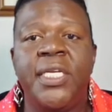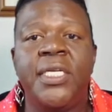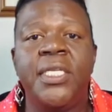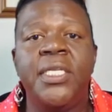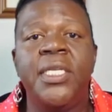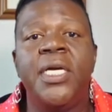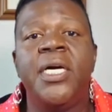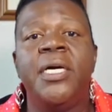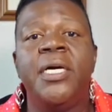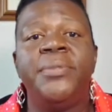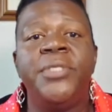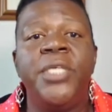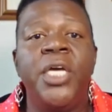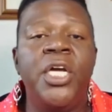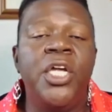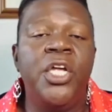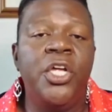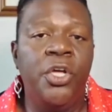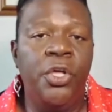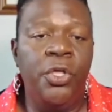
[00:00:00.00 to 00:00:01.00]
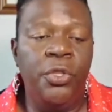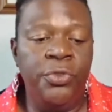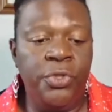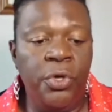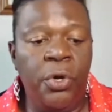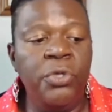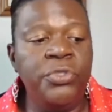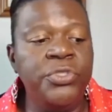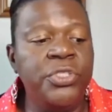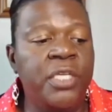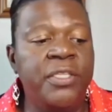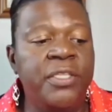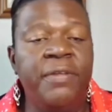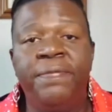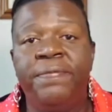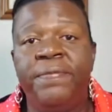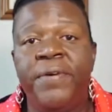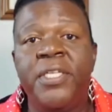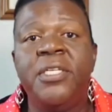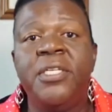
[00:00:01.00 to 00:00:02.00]
of clubs, those are the
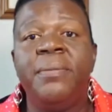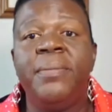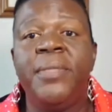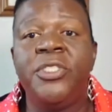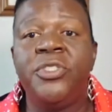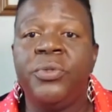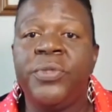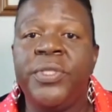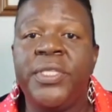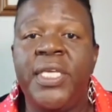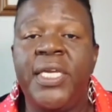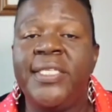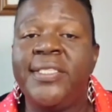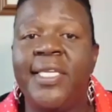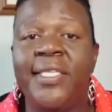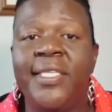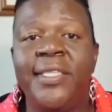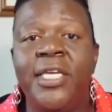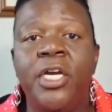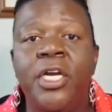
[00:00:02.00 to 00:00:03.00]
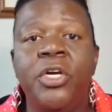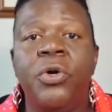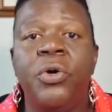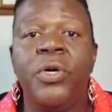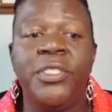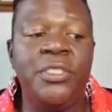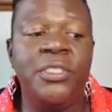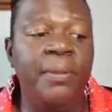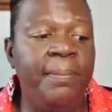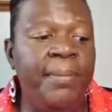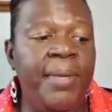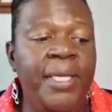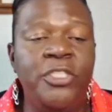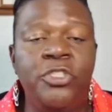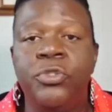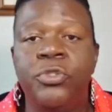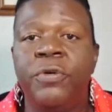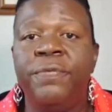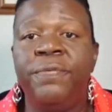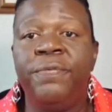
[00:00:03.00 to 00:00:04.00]
fundamental things that they're going to make
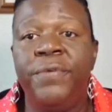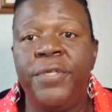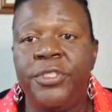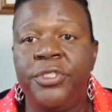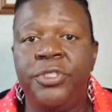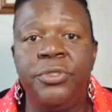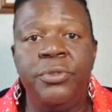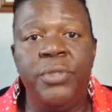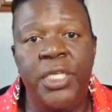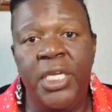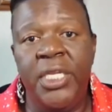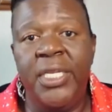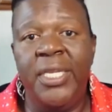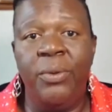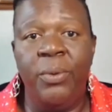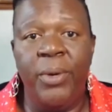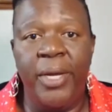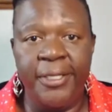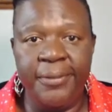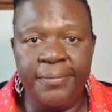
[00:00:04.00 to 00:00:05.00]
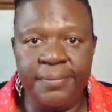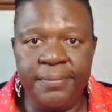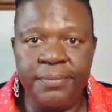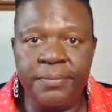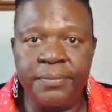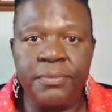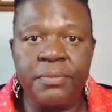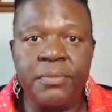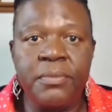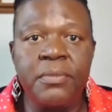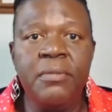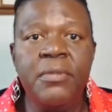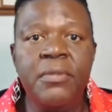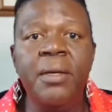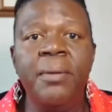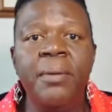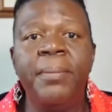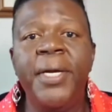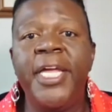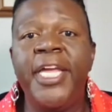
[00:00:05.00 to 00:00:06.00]
sure fits you anyway.
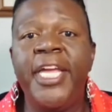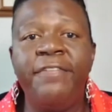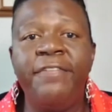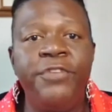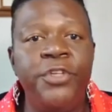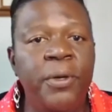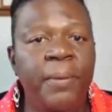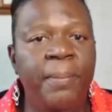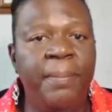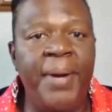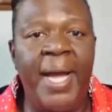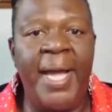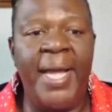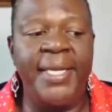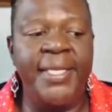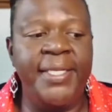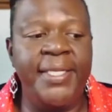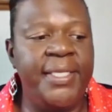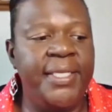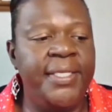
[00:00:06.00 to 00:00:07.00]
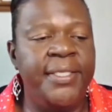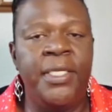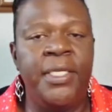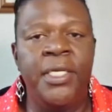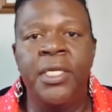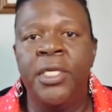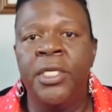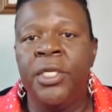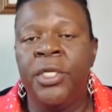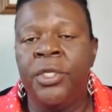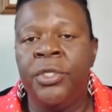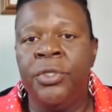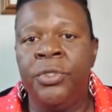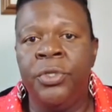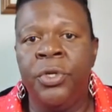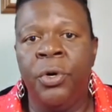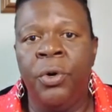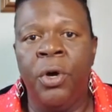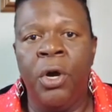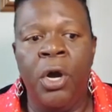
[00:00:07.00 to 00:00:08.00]
But if you're buying it,
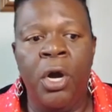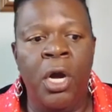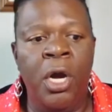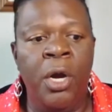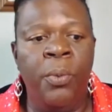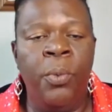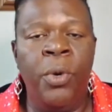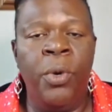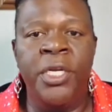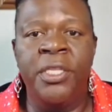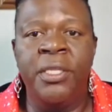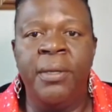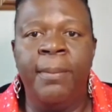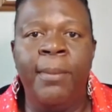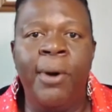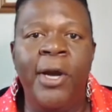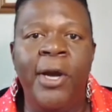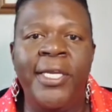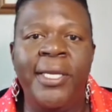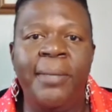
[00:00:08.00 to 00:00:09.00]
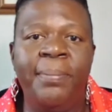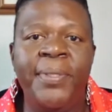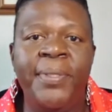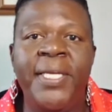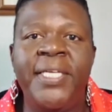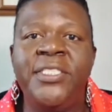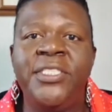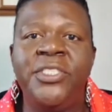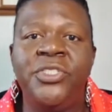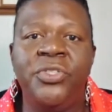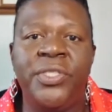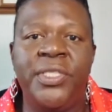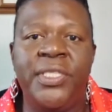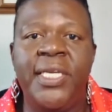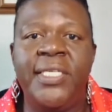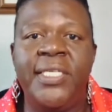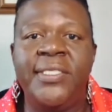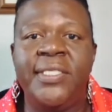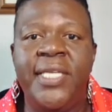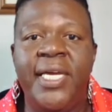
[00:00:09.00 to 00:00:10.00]
on one of the marketplaces or
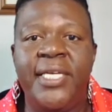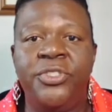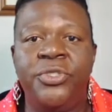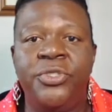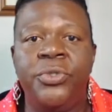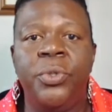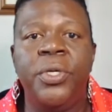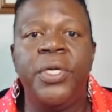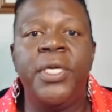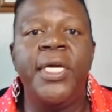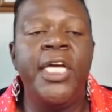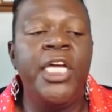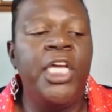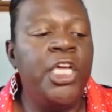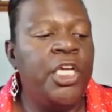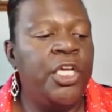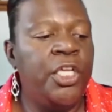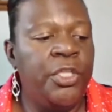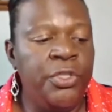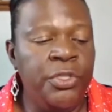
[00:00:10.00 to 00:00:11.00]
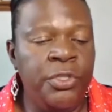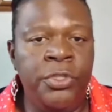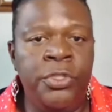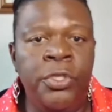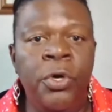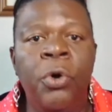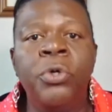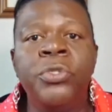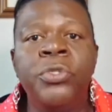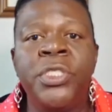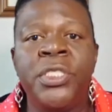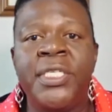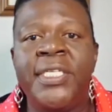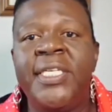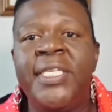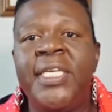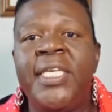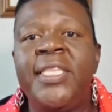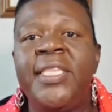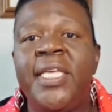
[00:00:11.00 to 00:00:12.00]
things of that sort, those are the
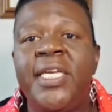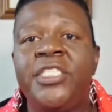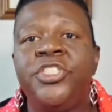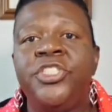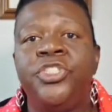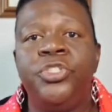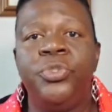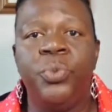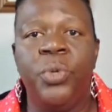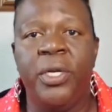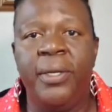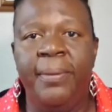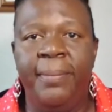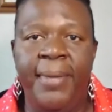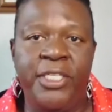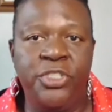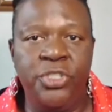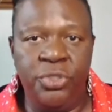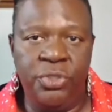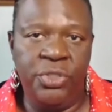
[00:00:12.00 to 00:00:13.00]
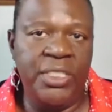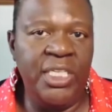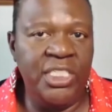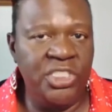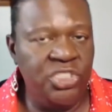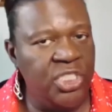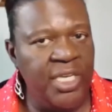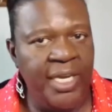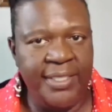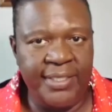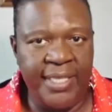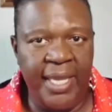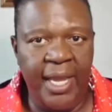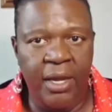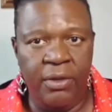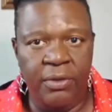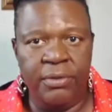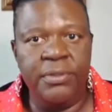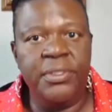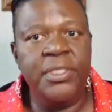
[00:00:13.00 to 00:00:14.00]
key things that you want to make sure you get checked
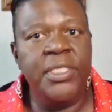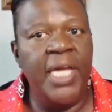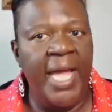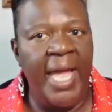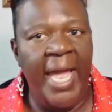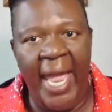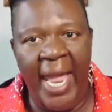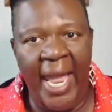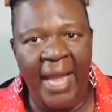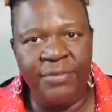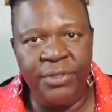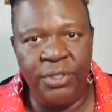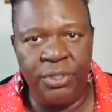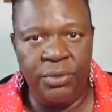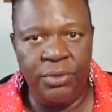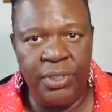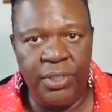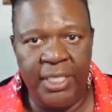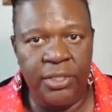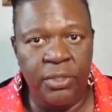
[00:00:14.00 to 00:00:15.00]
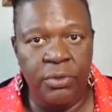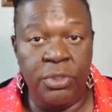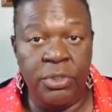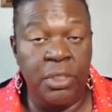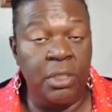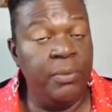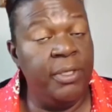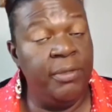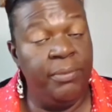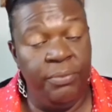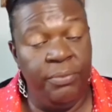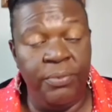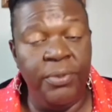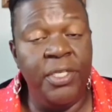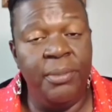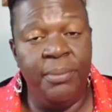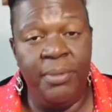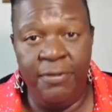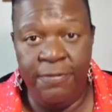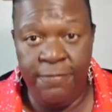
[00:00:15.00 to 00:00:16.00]
out after you get those clubs. Well,
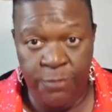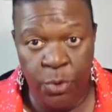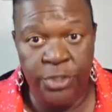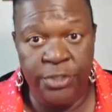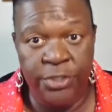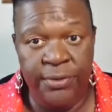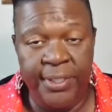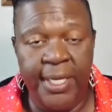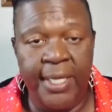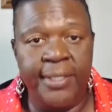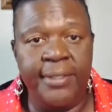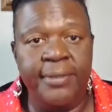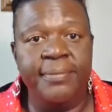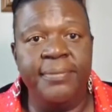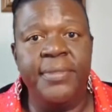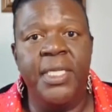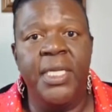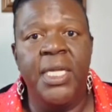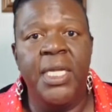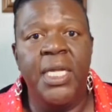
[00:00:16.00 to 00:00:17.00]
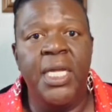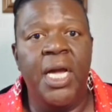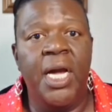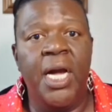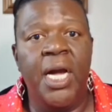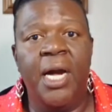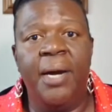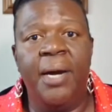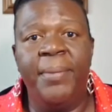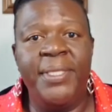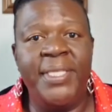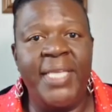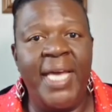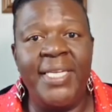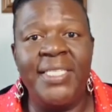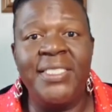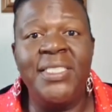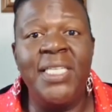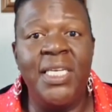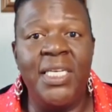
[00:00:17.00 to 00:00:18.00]
really before you get them. But
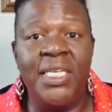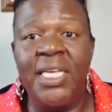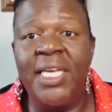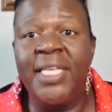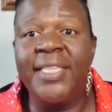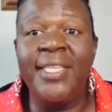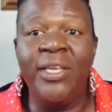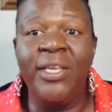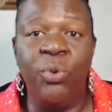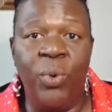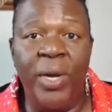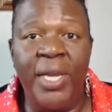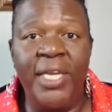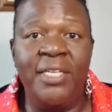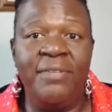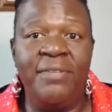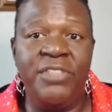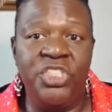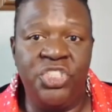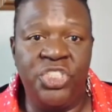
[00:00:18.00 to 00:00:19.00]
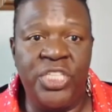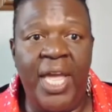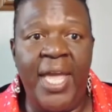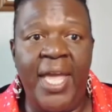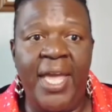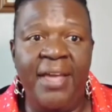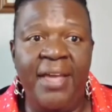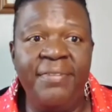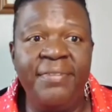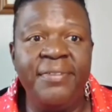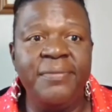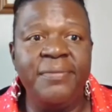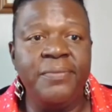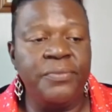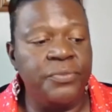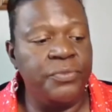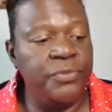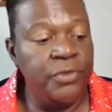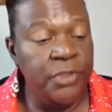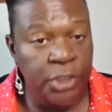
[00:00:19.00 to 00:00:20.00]
that is the length and weight of the shaft,
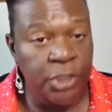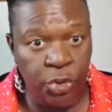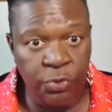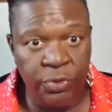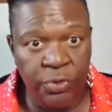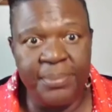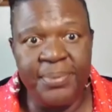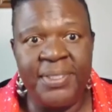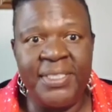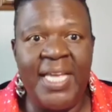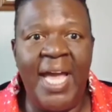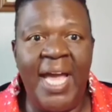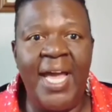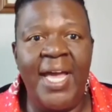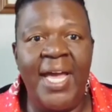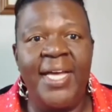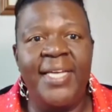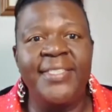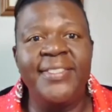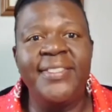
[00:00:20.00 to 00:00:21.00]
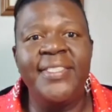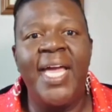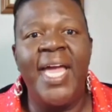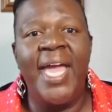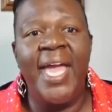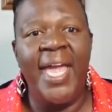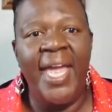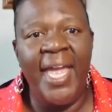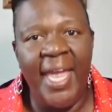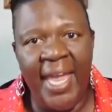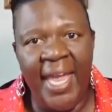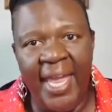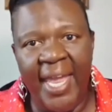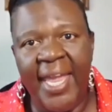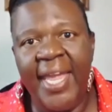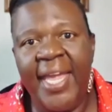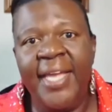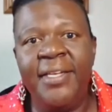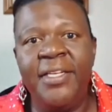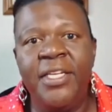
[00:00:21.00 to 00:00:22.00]
the grip size,
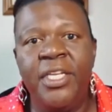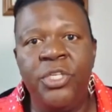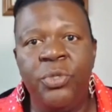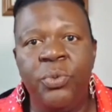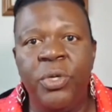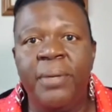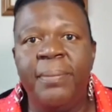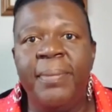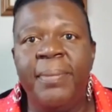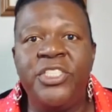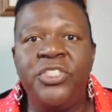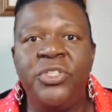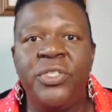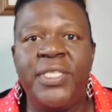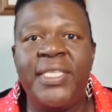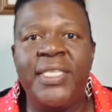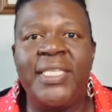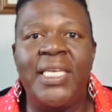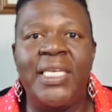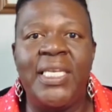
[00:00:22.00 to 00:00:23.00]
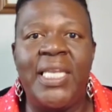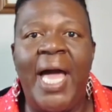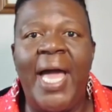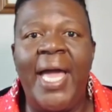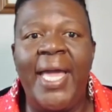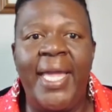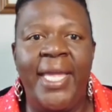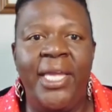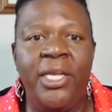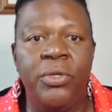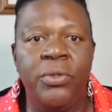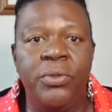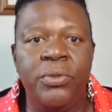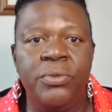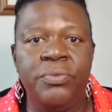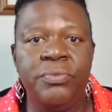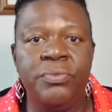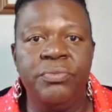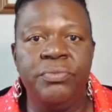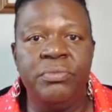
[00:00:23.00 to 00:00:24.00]
and you want to make sure that the lie
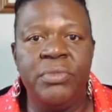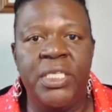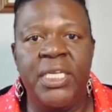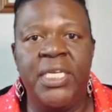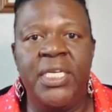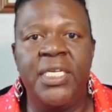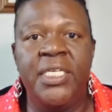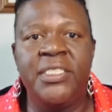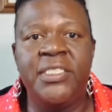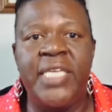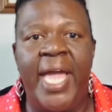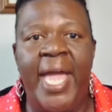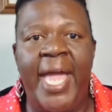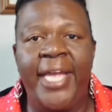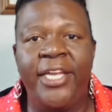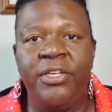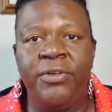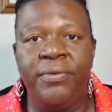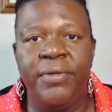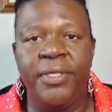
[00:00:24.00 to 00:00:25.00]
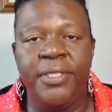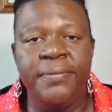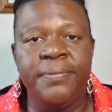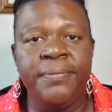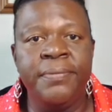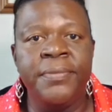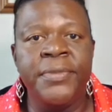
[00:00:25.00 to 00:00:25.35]
angle is accurate.